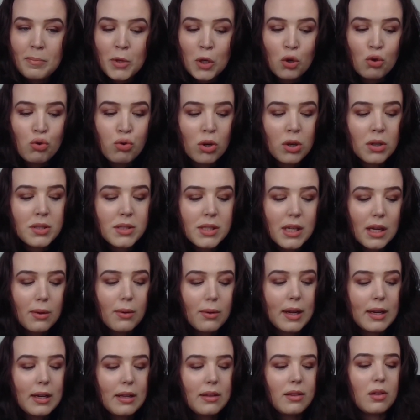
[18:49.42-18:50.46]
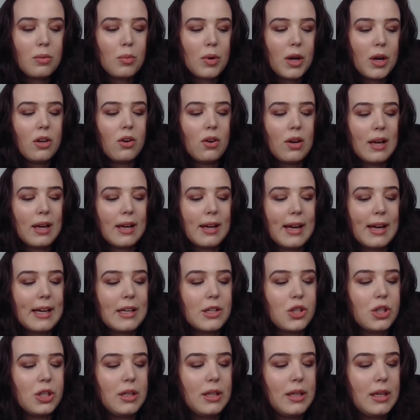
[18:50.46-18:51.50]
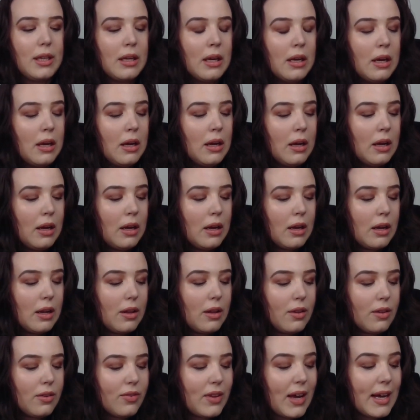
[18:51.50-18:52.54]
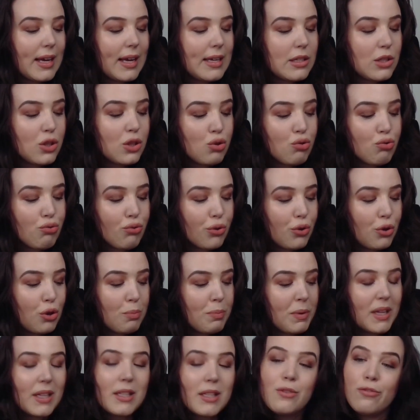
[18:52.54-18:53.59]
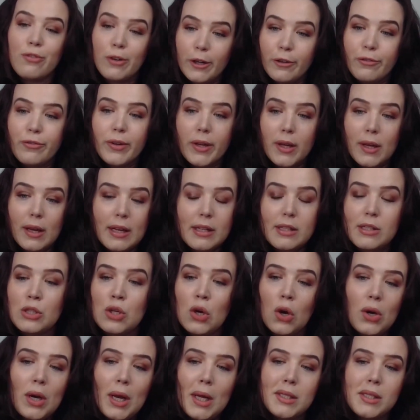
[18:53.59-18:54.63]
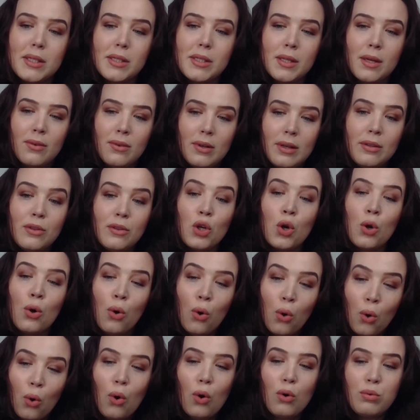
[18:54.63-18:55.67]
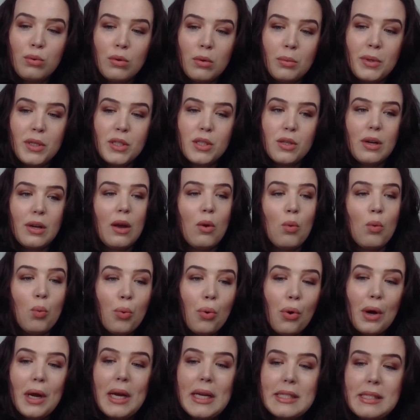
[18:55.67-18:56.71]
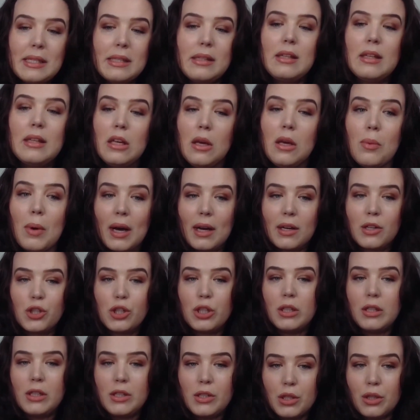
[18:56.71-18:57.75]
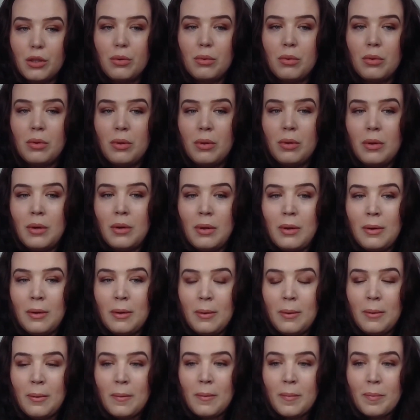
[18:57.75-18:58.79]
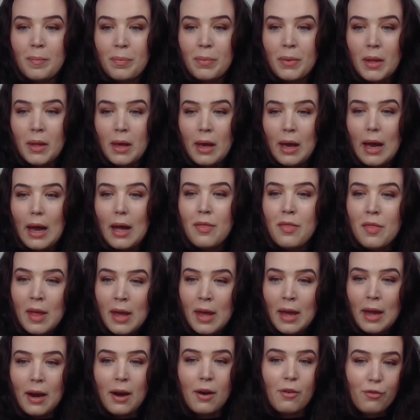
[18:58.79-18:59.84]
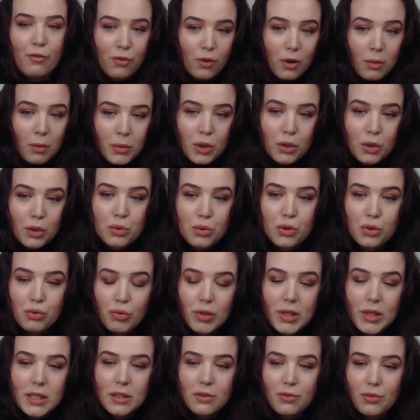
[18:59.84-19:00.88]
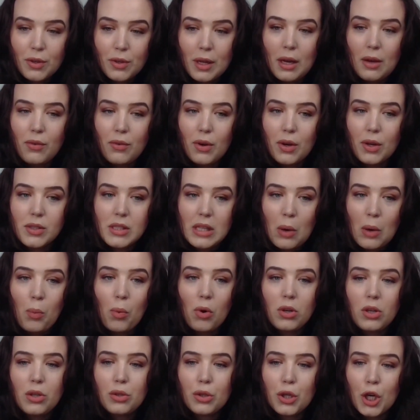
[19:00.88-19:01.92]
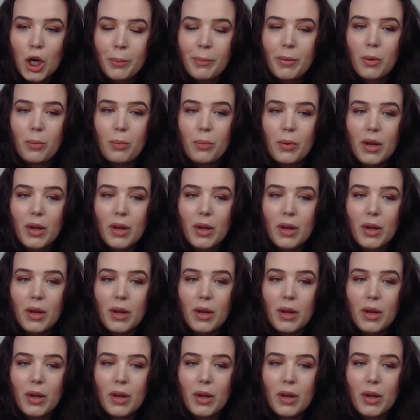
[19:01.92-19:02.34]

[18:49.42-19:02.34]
Cross out anything where you're like, actually, that is true, but it's fluffy. It's not necessarily the core of what we do. Like, what is it that you actually do? And then from those 3 different areas, I want you to come up